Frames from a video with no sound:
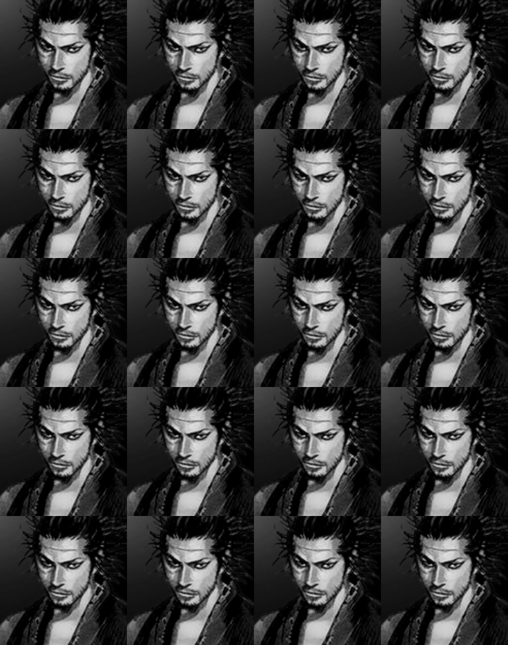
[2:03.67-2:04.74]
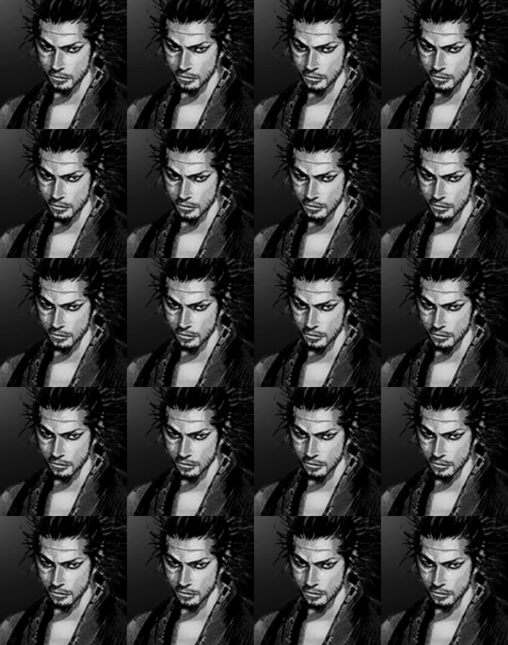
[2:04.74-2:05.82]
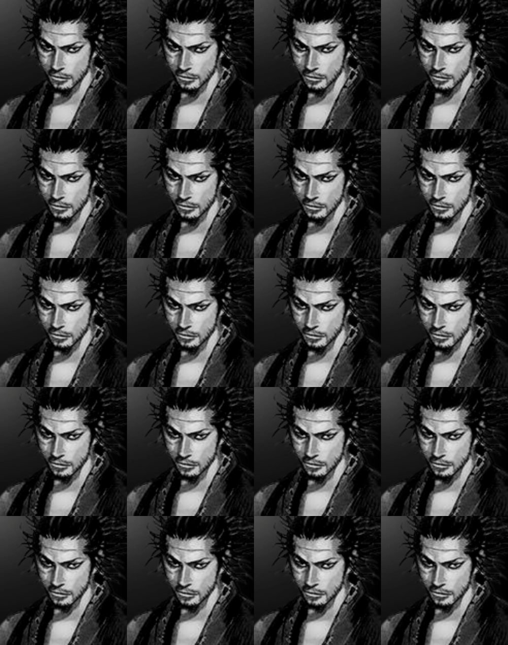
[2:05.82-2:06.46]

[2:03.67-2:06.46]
(silence)